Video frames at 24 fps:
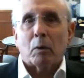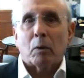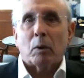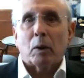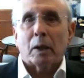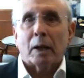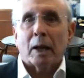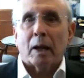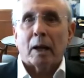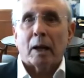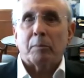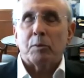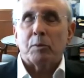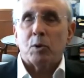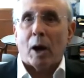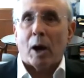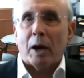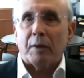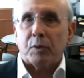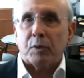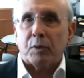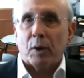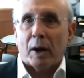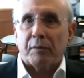will help
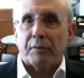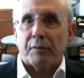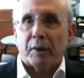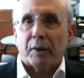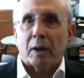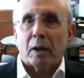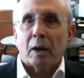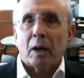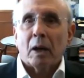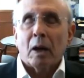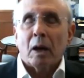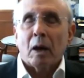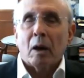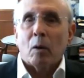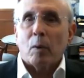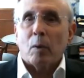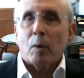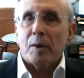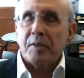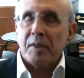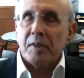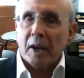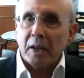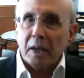drive traffic
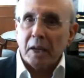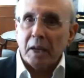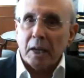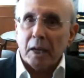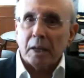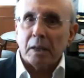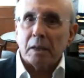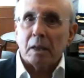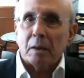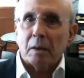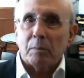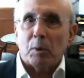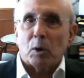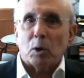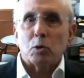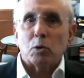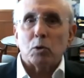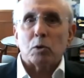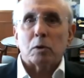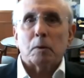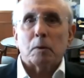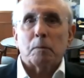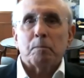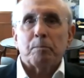when they need it the
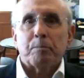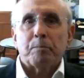most.